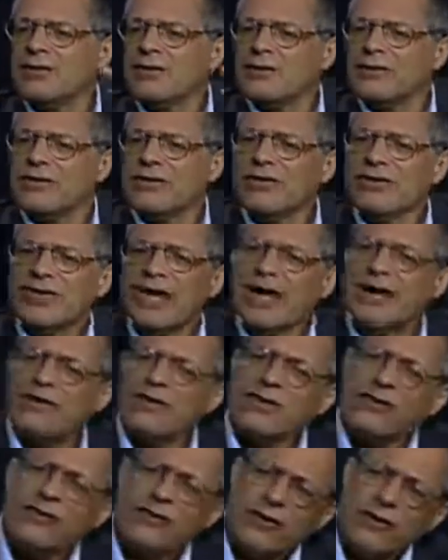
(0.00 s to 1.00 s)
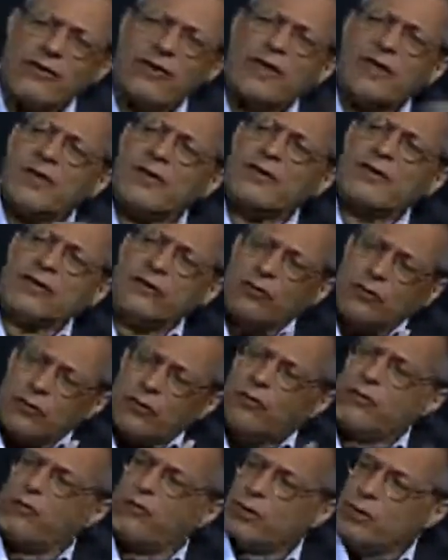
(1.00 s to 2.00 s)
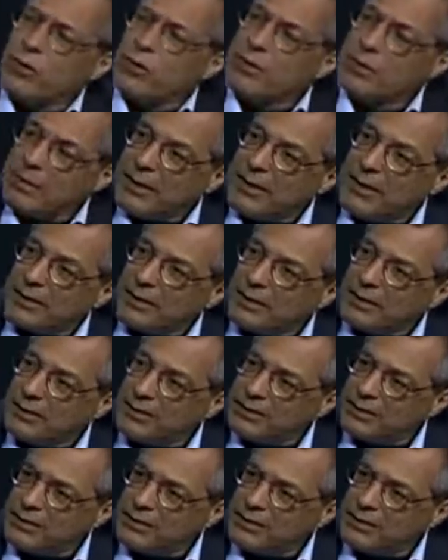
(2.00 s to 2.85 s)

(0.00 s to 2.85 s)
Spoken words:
this kind of hysteria that's sort of sweeping,